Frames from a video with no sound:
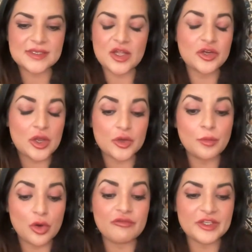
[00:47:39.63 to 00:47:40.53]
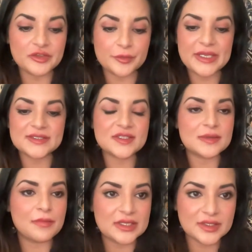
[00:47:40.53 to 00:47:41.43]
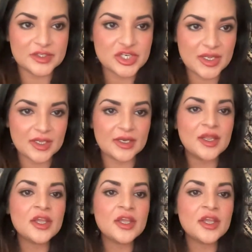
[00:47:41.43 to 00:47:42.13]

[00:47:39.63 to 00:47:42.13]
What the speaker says: on a more regular basis, a monthly check-in,